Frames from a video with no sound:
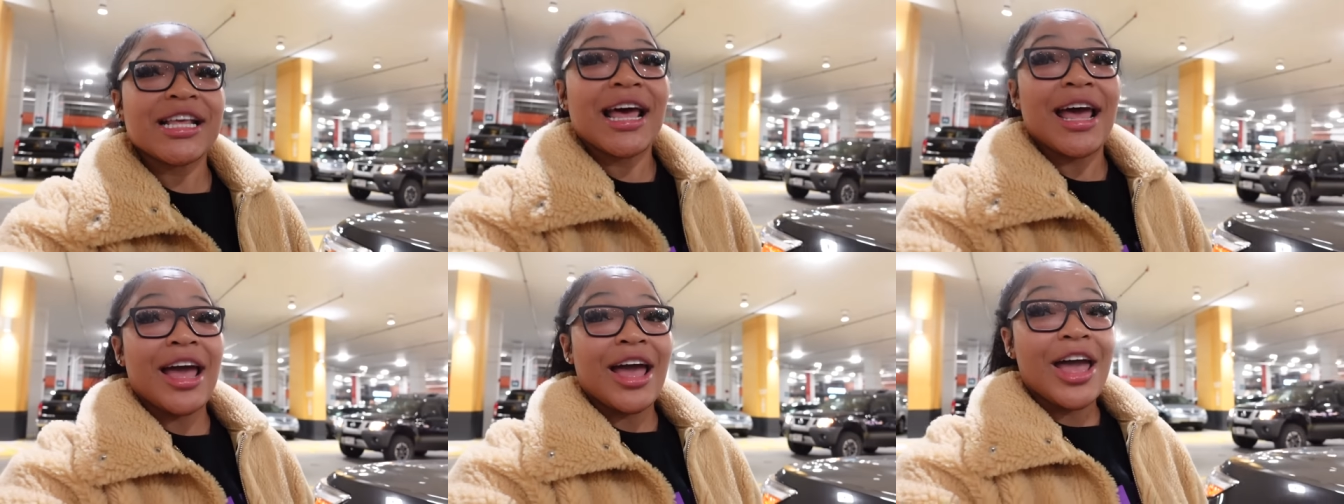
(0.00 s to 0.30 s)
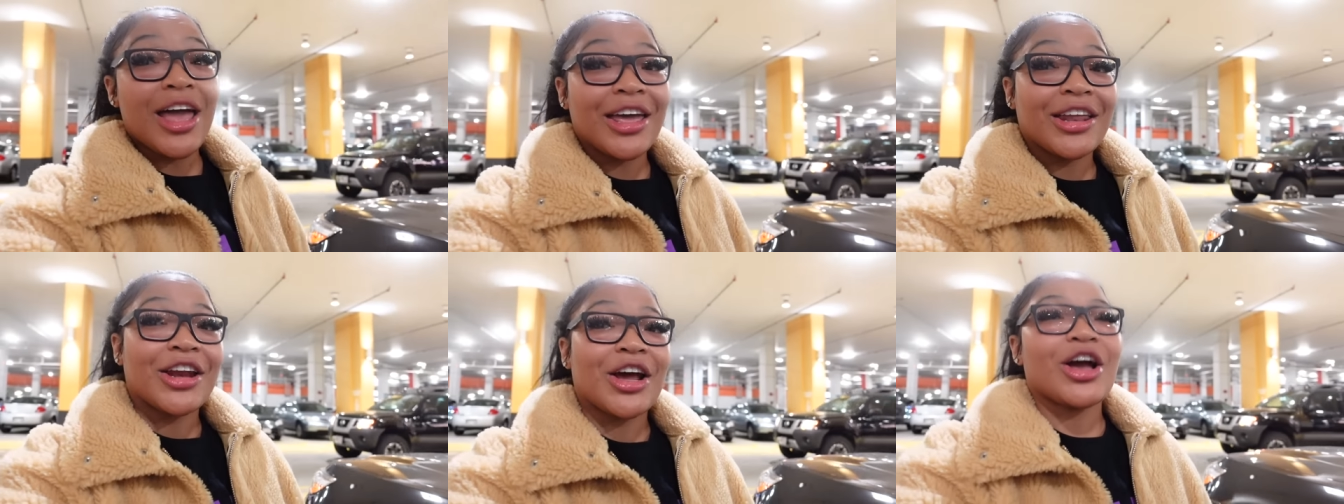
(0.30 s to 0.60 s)

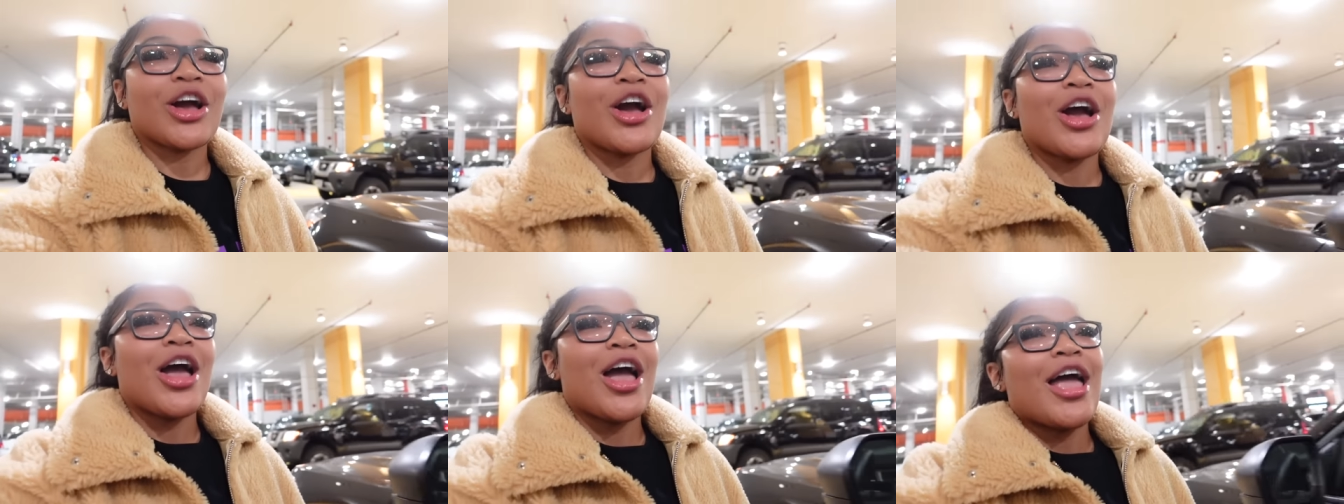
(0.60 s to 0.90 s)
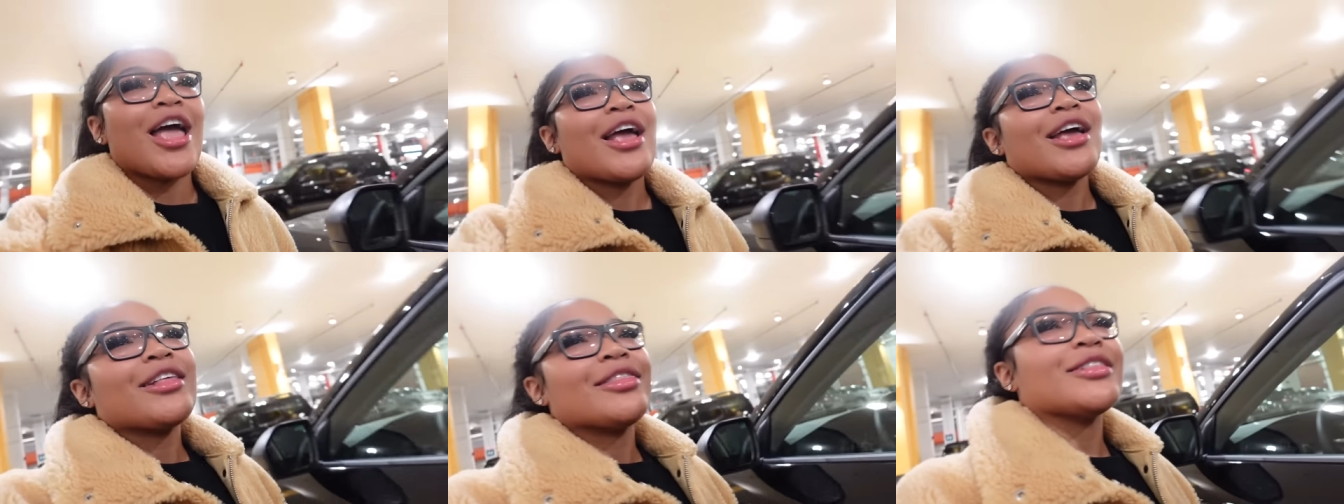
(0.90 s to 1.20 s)
at in a
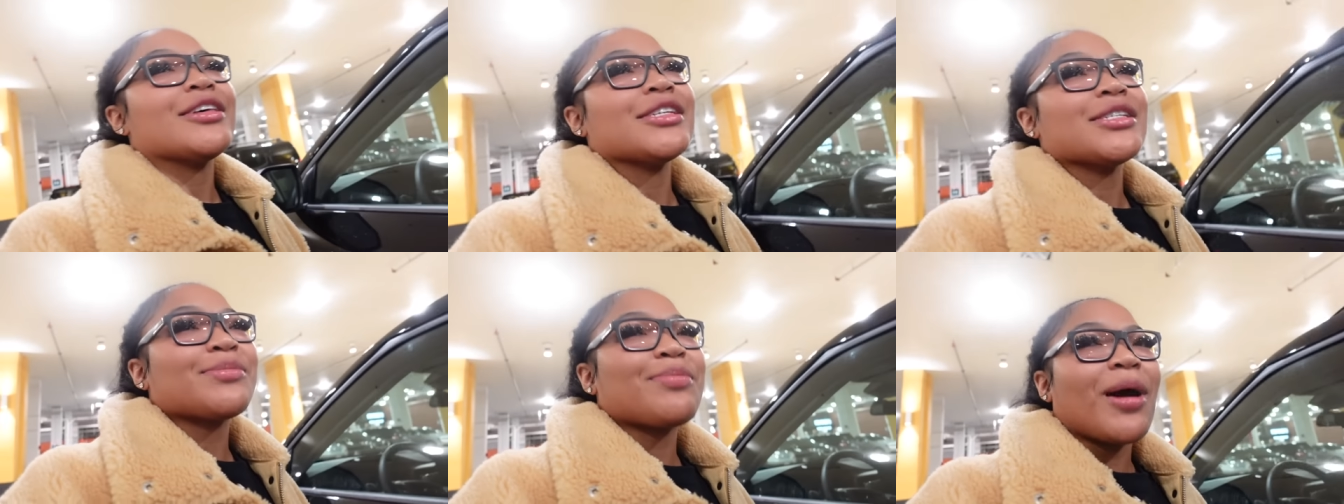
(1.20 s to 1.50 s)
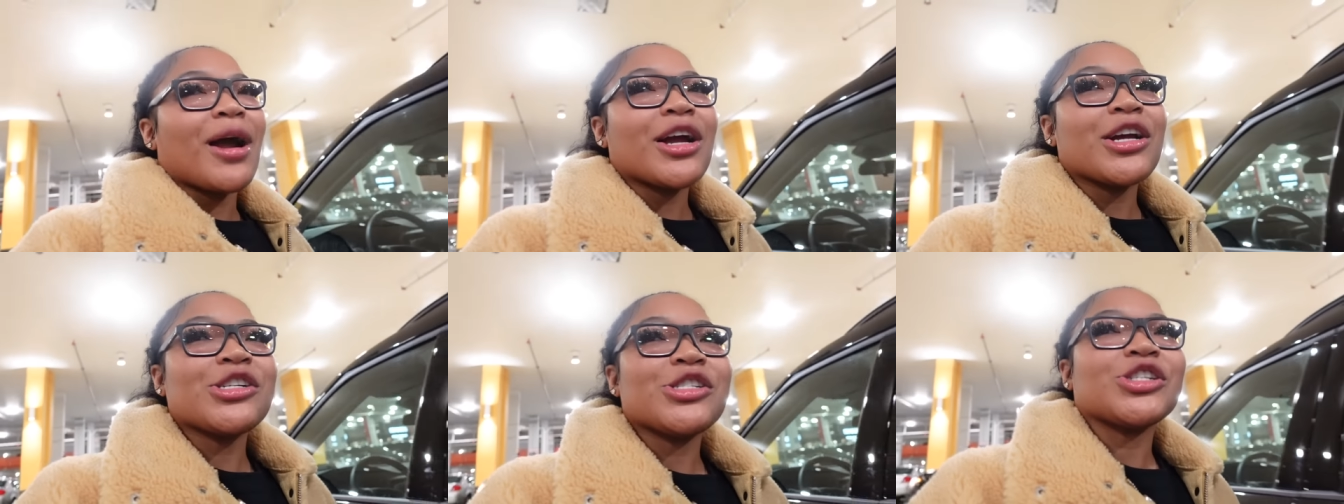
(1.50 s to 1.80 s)
in this
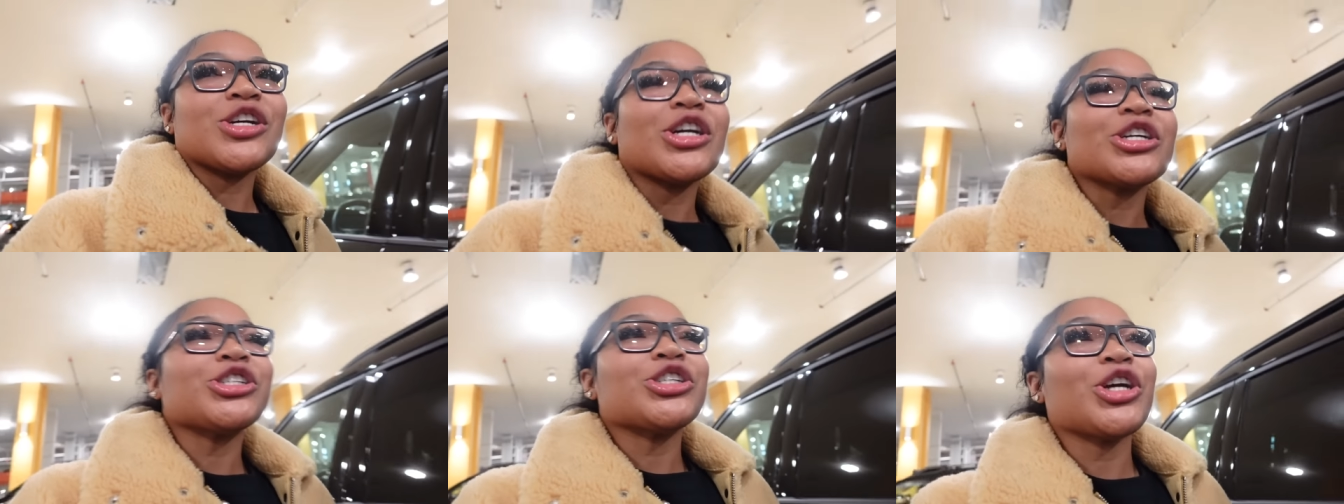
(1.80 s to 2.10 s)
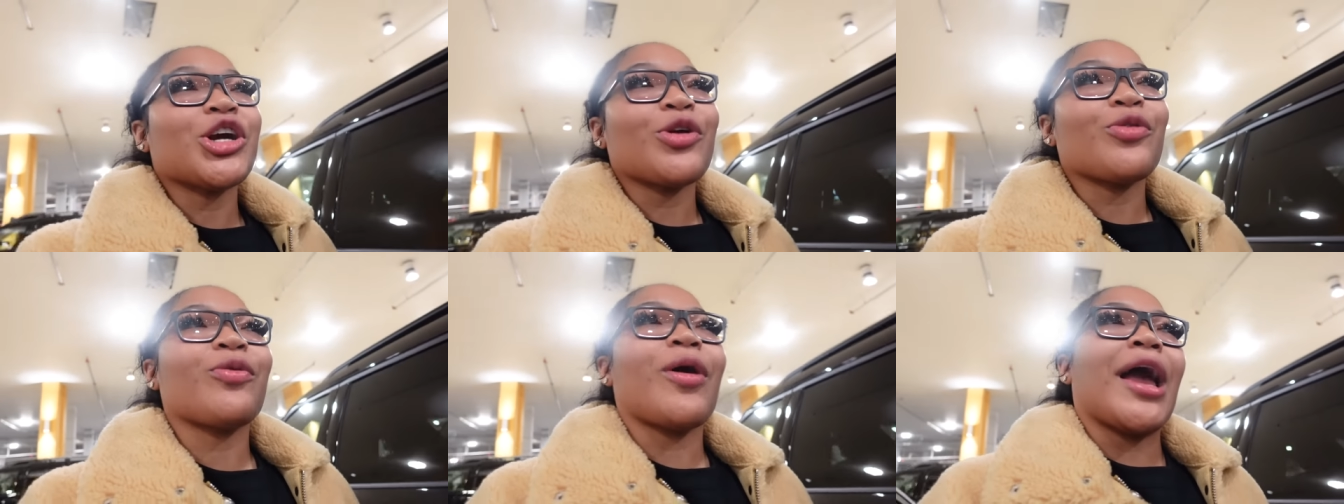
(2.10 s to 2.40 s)
parking
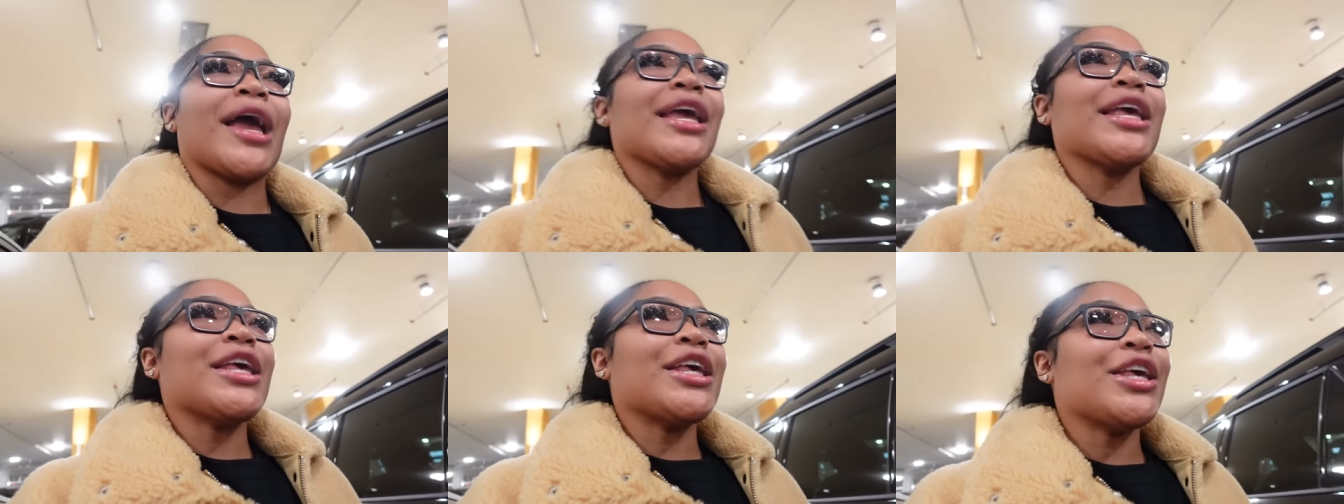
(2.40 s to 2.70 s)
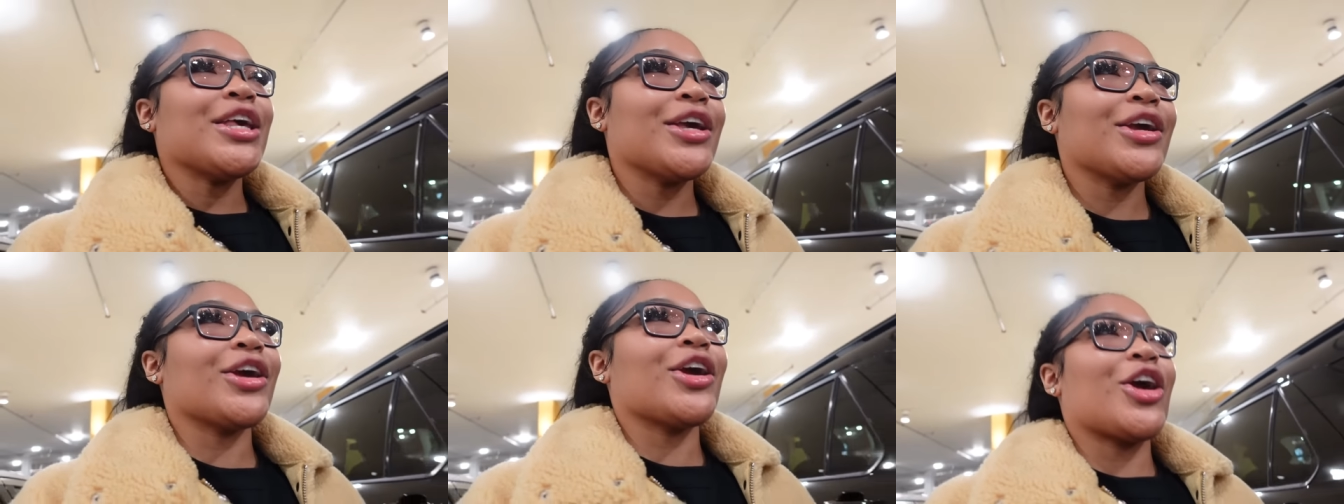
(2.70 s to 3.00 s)
structure right
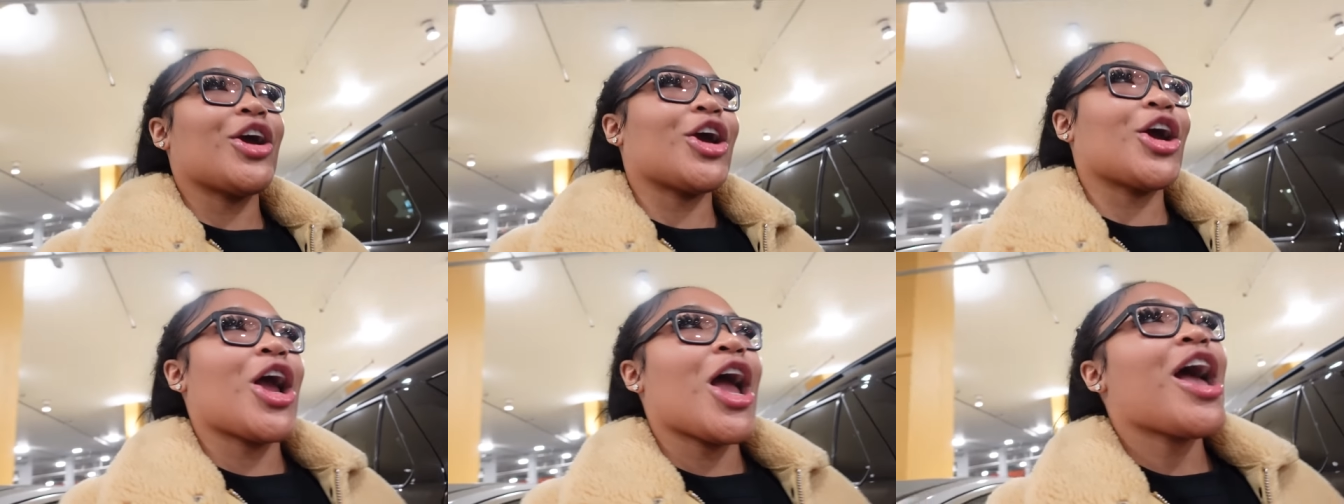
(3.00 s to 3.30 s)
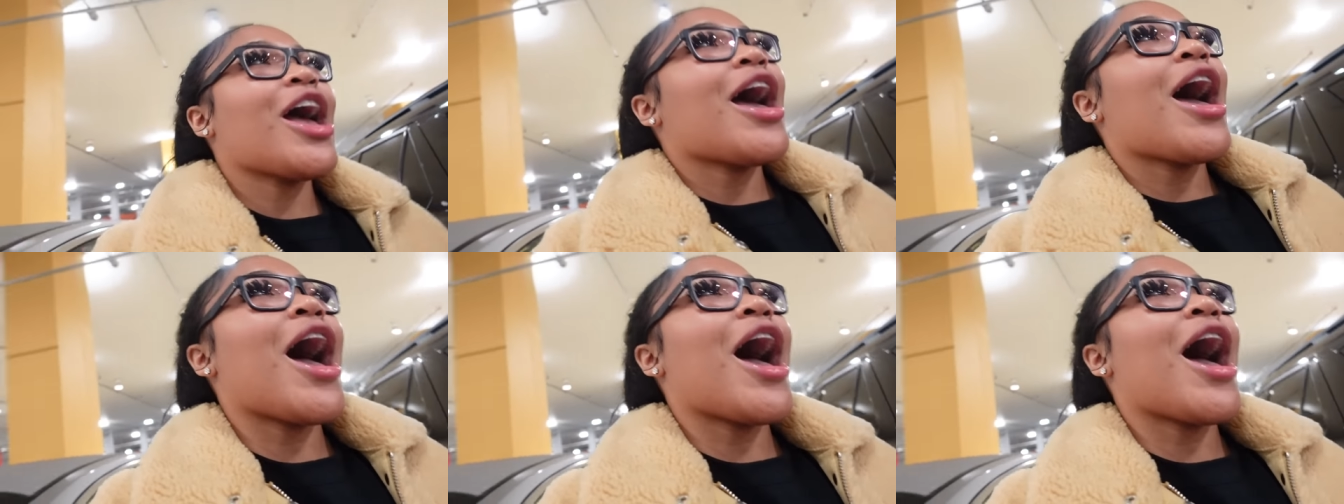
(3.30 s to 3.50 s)
here